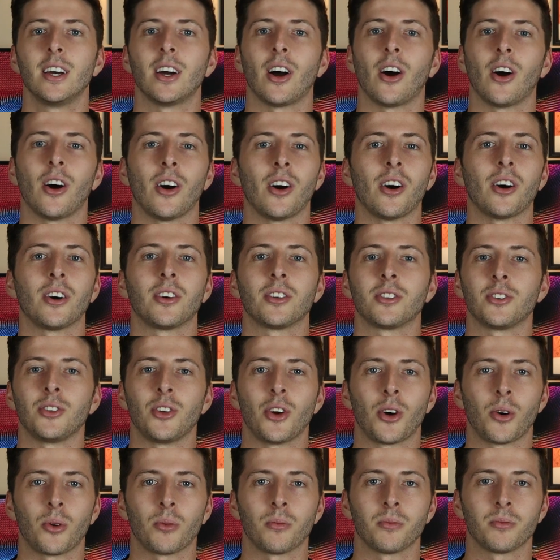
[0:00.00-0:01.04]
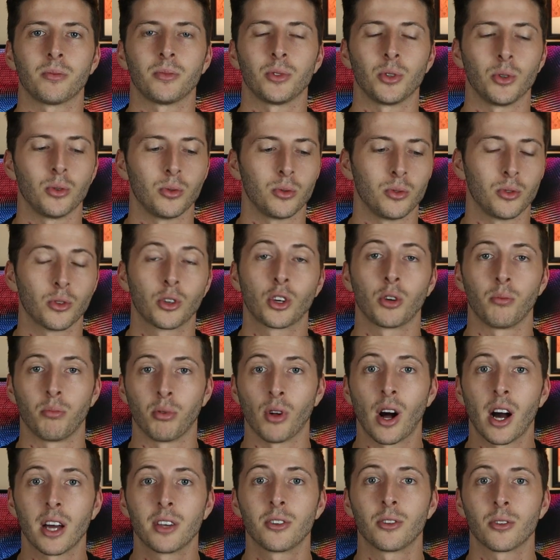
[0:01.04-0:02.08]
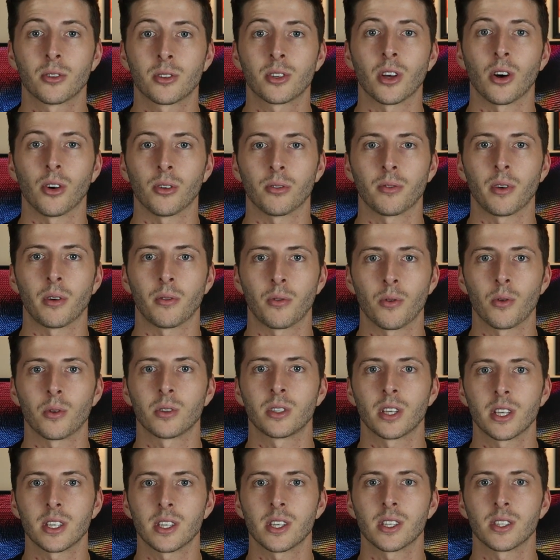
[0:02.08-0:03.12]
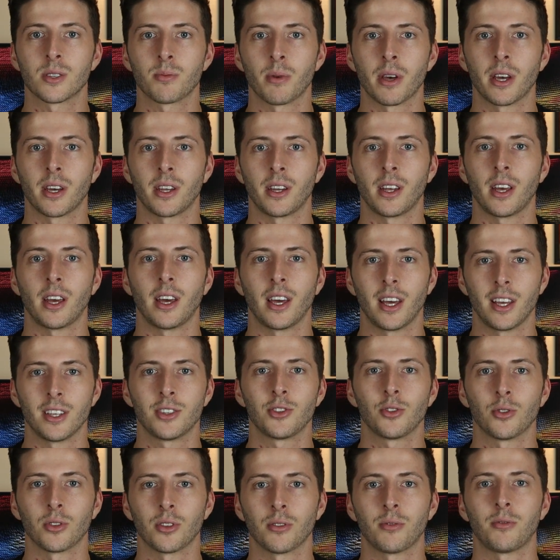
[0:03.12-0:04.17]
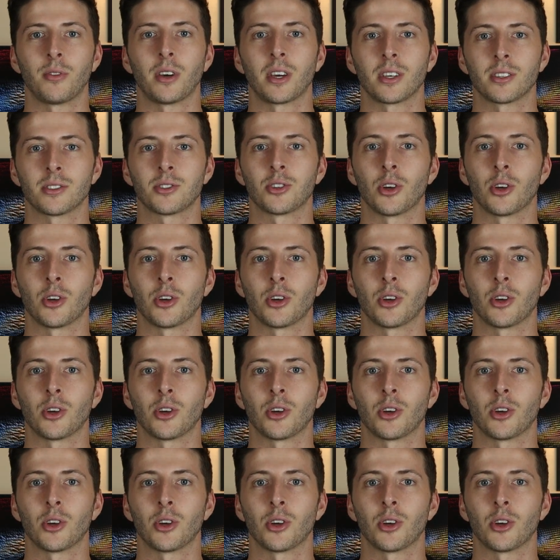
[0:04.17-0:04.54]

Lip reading: You could blind yourself if a resistance band hits you in the face.